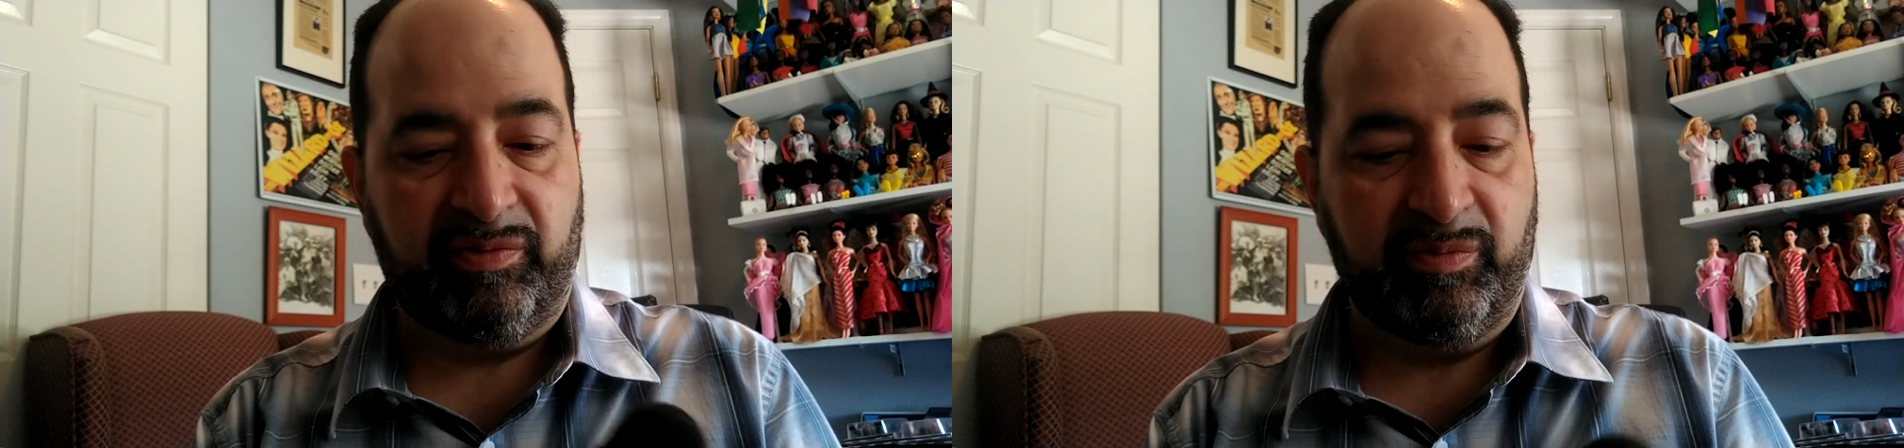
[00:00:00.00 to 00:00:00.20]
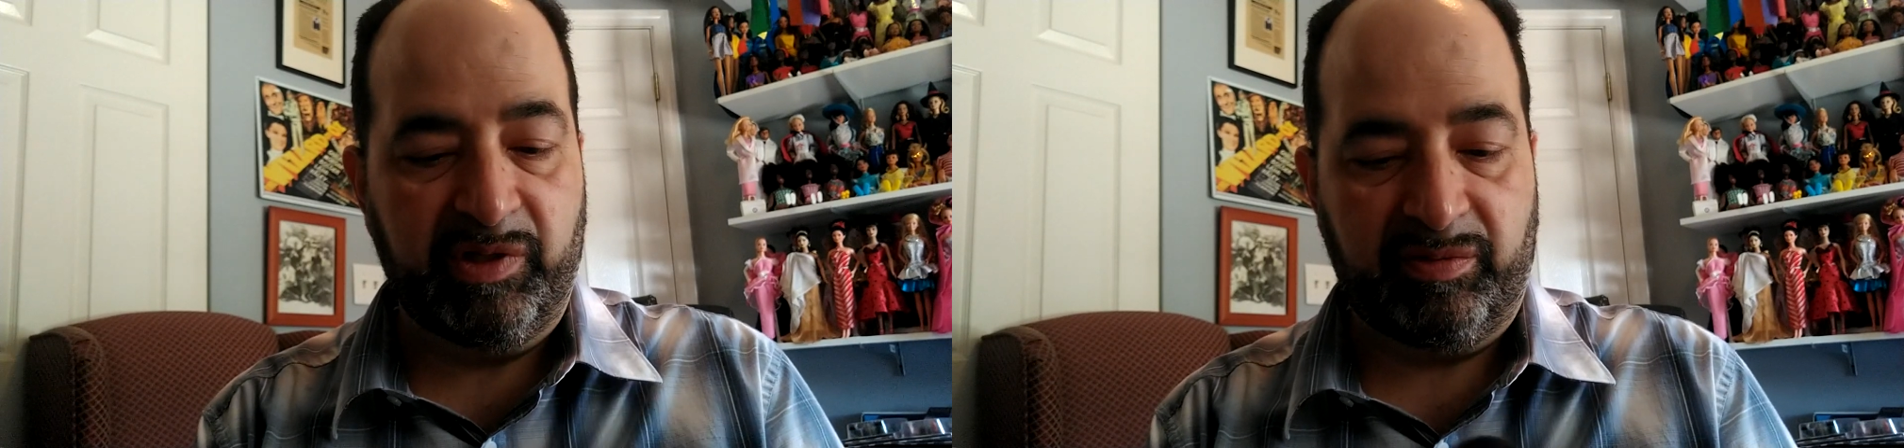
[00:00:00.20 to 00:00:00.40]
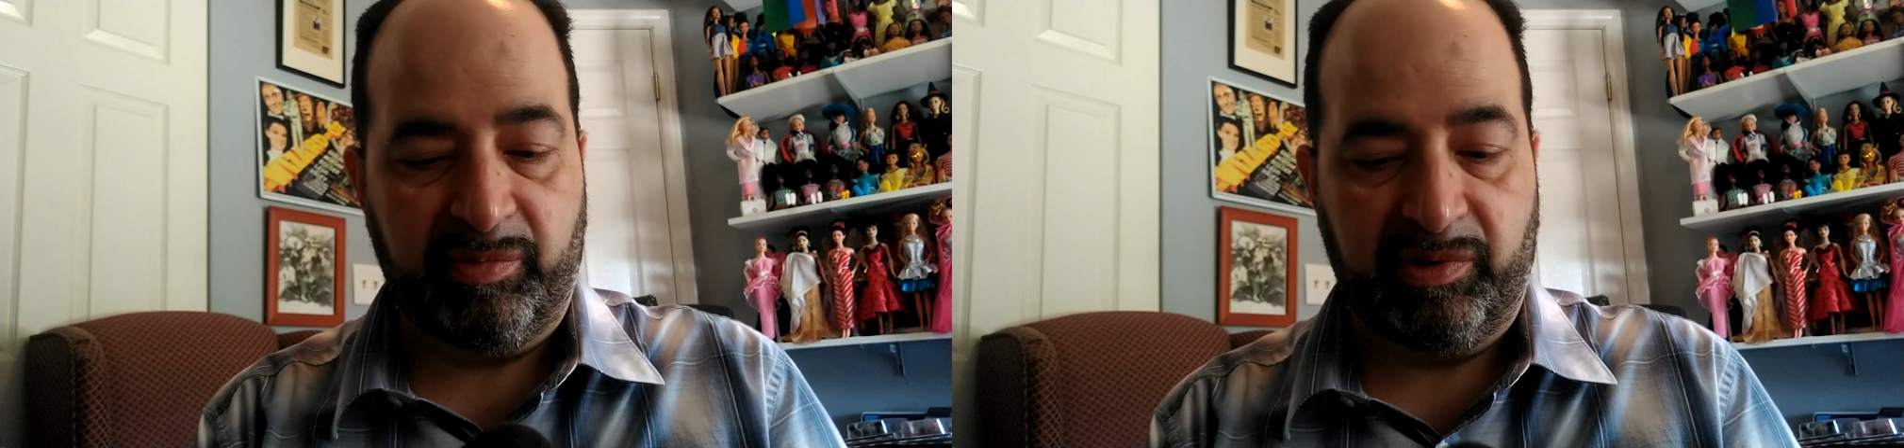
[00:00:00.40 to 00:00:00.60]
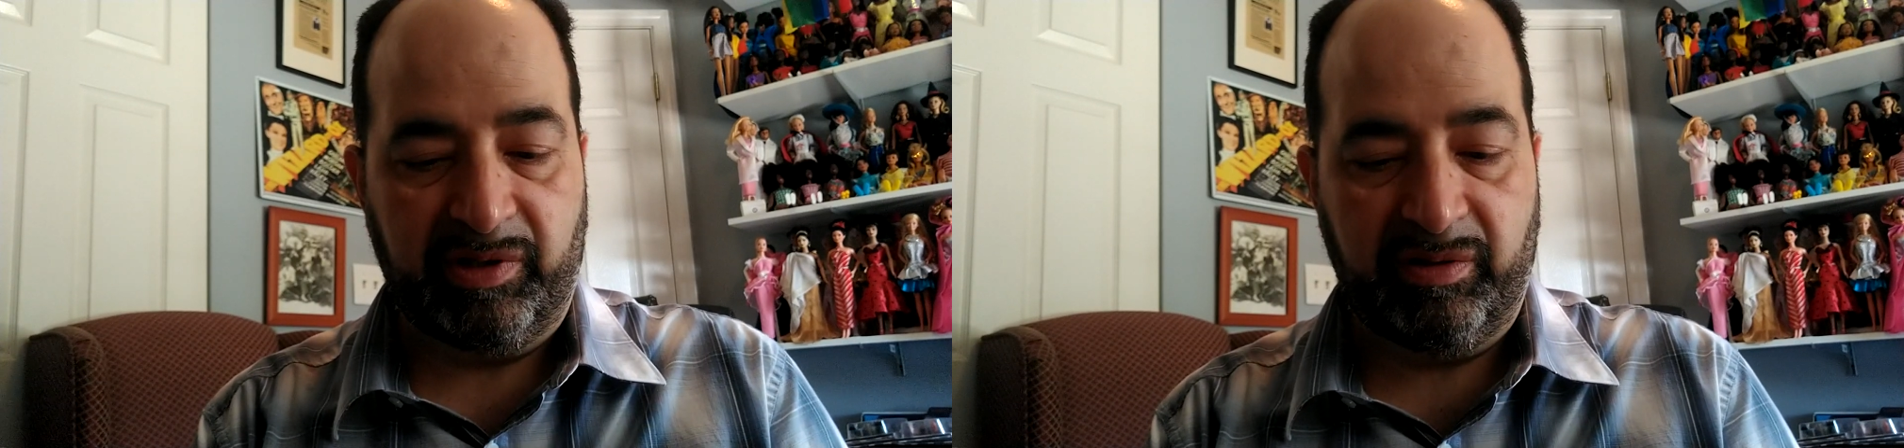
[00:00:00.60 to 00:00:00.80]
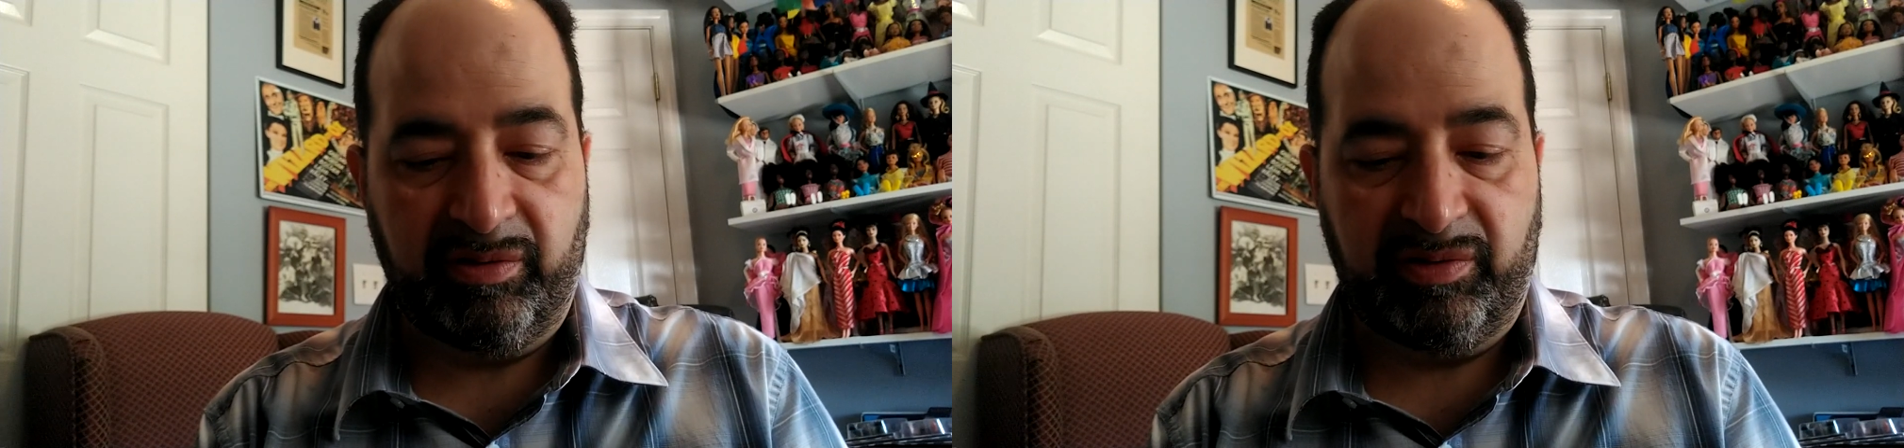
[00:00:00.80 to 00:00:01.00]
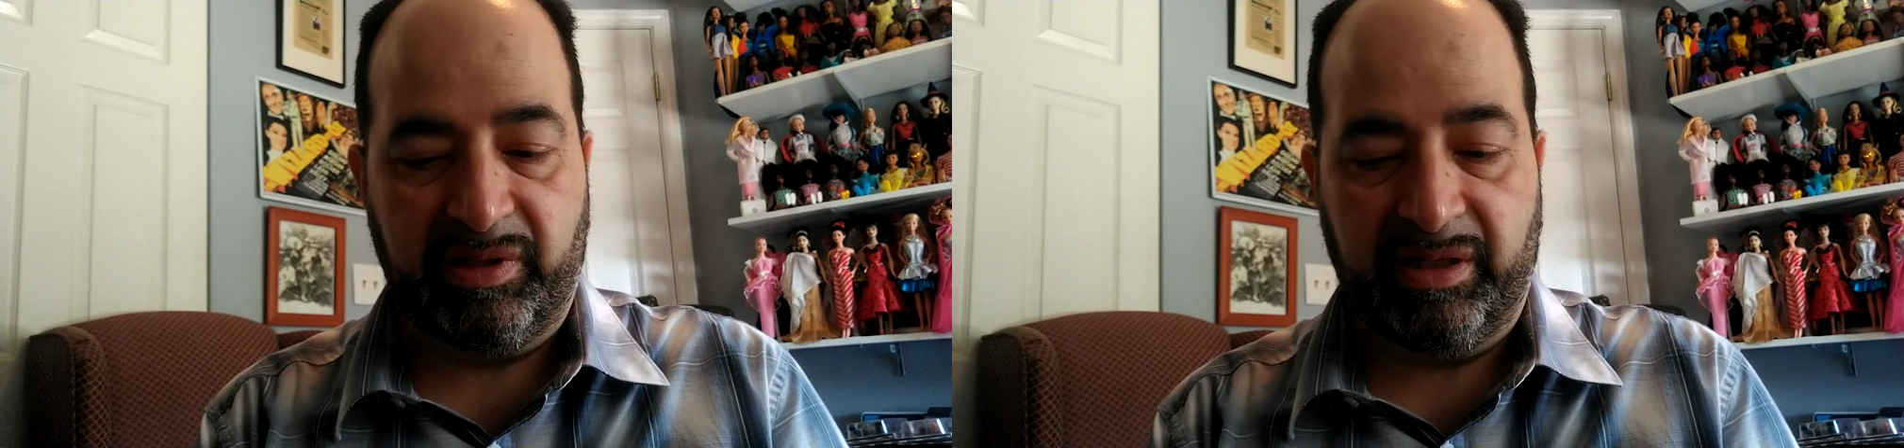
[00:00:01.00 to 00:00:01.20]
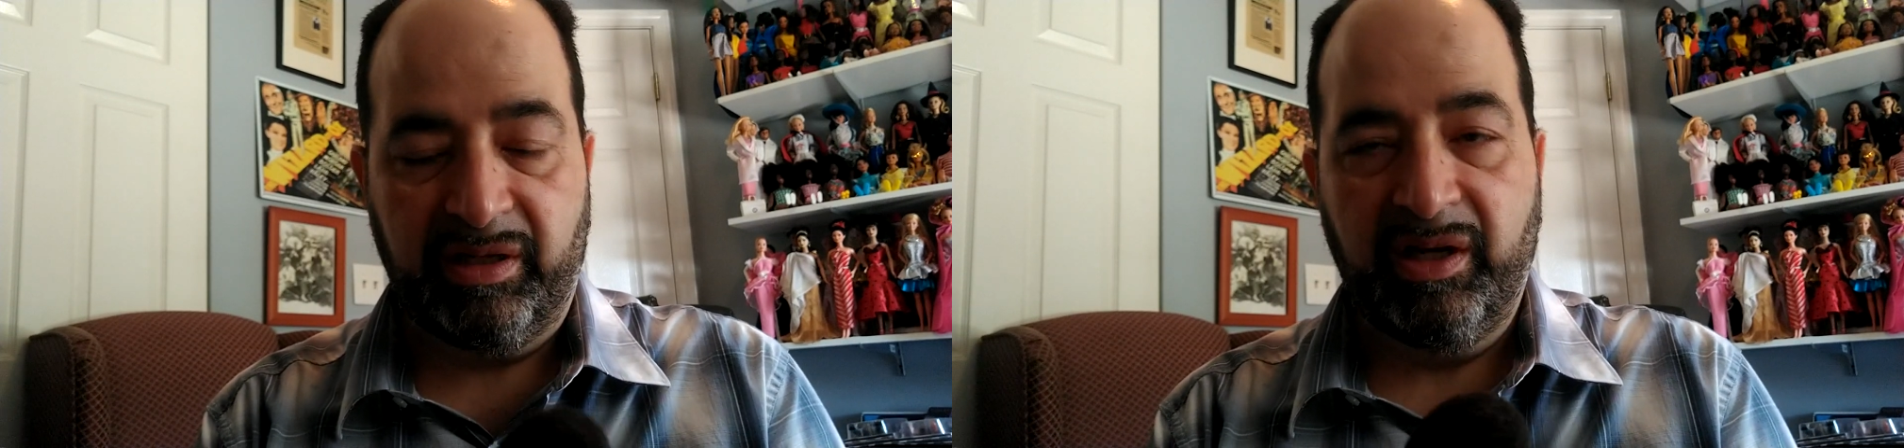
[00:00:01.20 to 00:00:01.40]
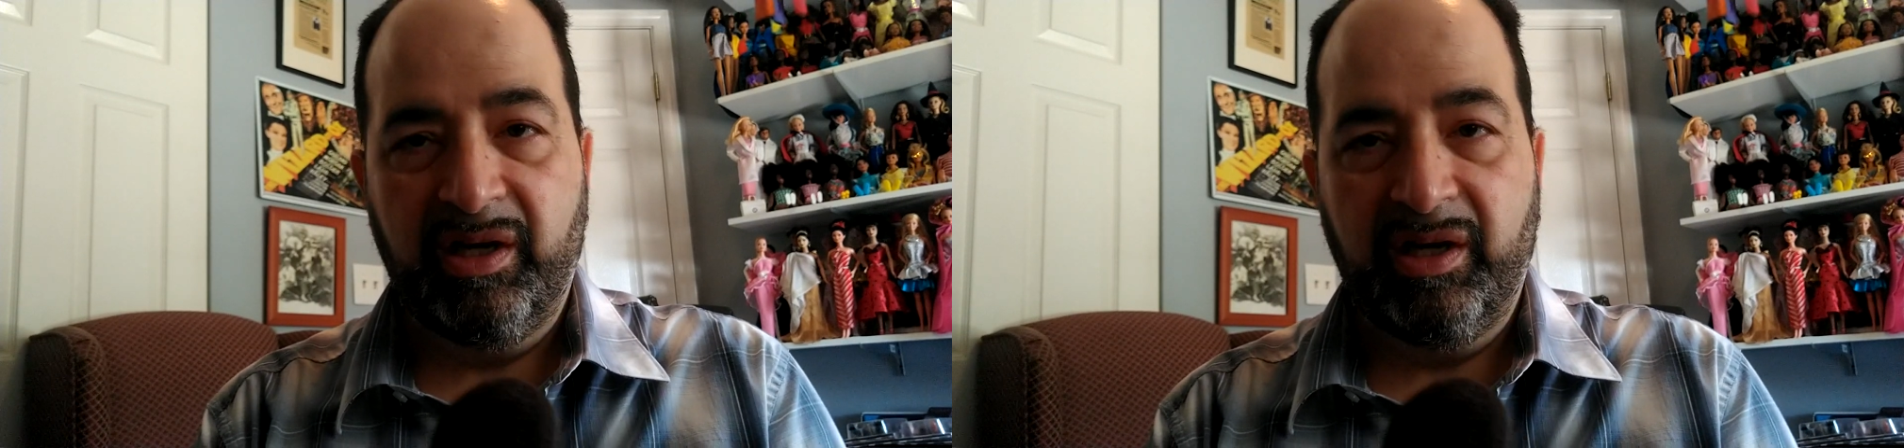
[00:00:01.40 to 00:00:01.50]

from this particular set,